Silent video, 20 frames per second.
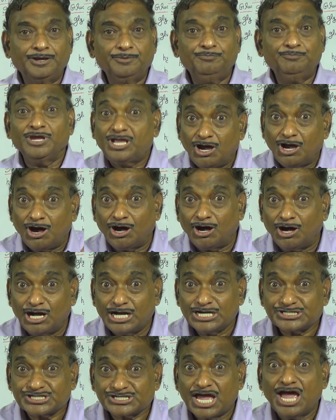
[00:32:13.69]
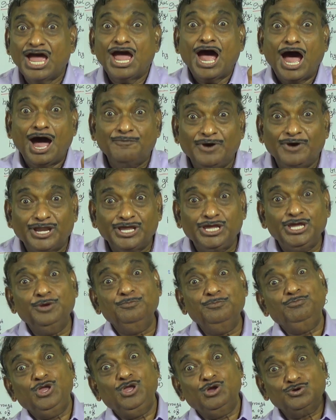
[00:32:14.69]
Because our
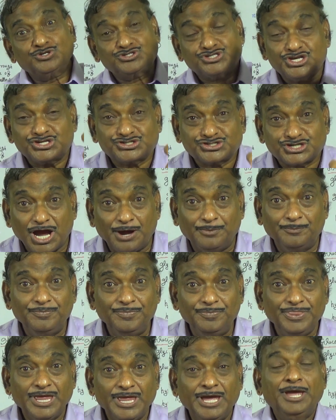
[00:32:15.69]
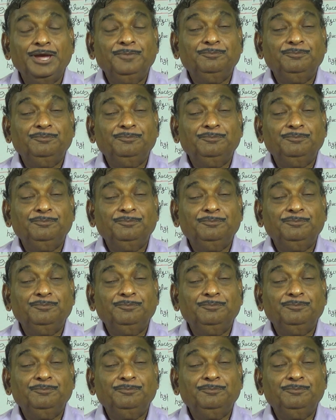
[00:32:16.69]
immune system